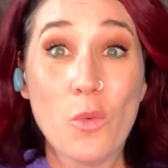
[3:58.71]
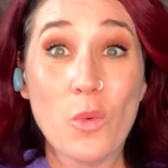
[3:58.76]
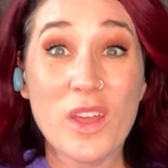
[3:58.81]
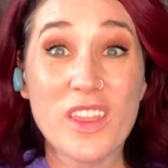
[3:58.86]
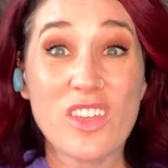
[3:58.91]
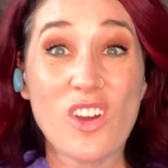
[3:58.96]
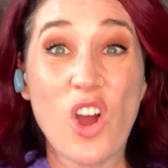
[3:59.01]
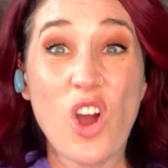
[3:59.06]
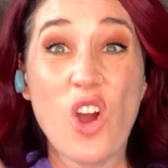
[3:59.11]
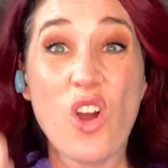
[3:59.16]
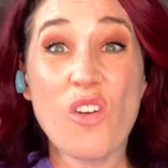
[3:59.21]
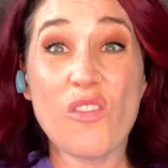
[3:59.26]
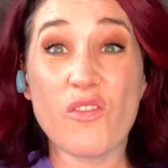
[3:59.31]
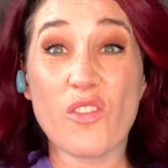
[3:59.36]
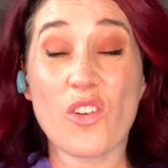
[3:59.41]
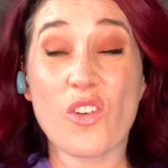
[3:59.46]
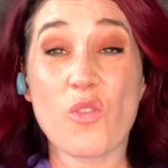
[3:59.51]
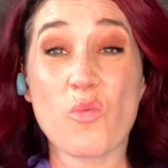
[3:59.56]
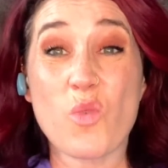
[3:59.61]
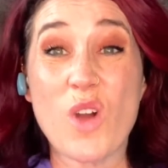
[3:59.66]
with
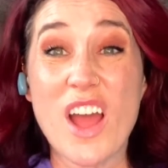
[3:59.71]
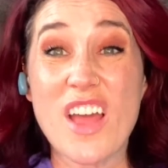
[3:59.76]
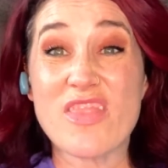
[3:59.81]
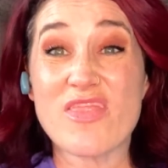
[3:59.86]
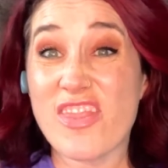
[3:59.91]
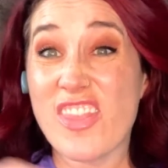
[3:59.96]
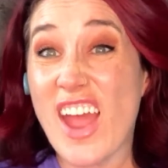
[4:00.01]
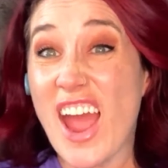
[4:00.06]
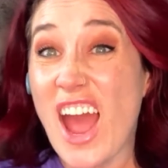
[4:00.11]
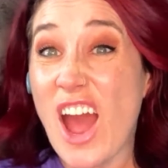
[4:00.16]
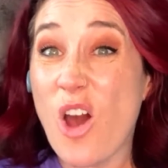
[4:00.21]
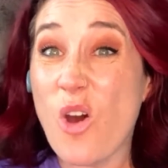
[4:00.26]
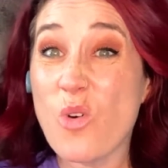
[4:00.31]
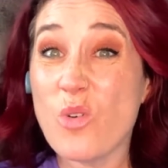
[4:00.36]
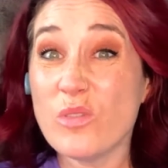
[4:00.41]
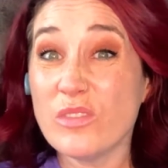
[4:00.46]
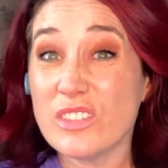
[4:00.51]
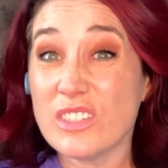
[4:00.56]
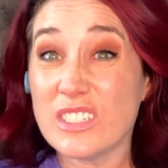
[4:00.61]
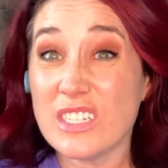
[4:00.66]
over 1,000
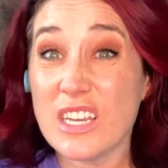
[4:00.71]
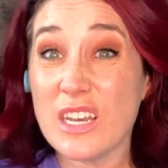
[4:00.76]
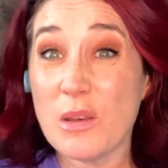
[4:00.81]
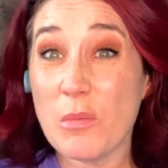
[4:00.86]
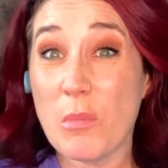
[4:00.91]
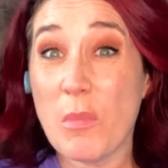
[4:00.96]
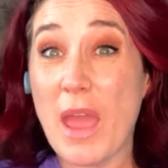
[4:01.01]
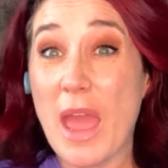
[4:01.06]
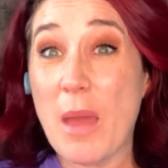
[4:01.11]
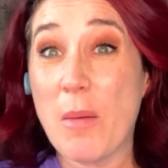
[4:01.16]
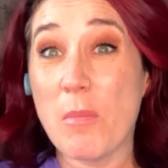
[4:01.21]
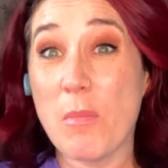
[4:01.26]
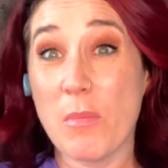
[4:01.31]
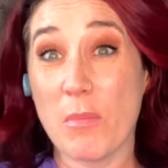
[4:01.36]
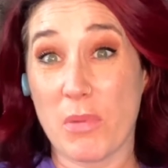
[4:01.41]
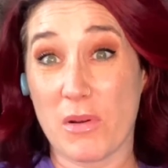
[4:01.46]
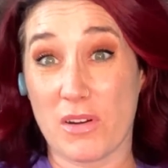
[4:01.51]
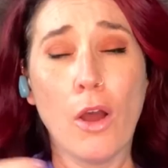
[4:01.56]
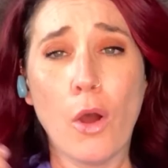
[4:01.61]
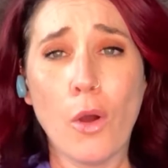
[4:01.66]

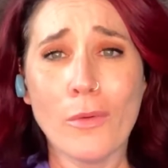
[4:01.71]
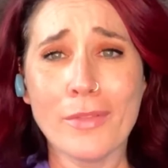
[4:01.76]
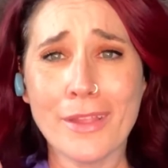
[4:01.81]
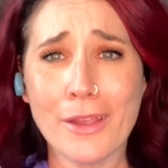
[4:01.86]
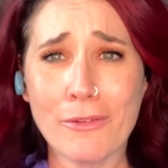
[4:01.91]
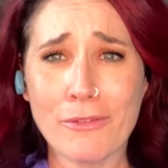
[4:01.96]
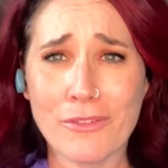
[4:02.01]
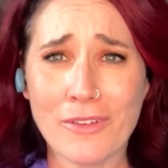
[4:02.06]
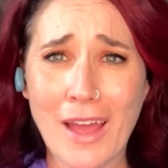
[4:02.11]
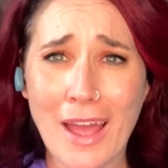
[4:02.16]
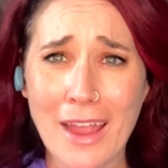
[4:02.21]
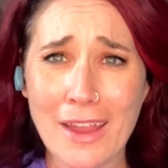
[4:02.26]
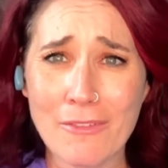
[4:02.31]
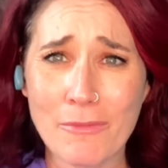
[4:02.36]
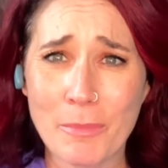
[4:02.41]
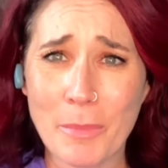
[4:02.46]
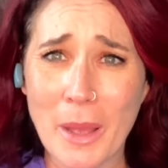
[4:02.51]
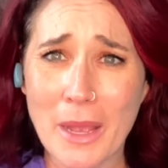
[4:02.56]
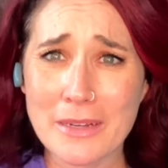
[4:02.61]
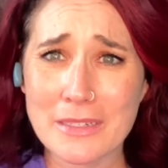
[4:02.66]
members. Only
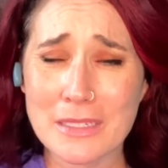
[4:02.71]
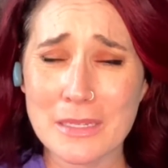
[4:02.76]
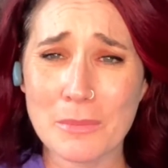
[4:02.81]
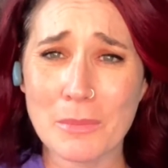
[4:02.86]
$5 a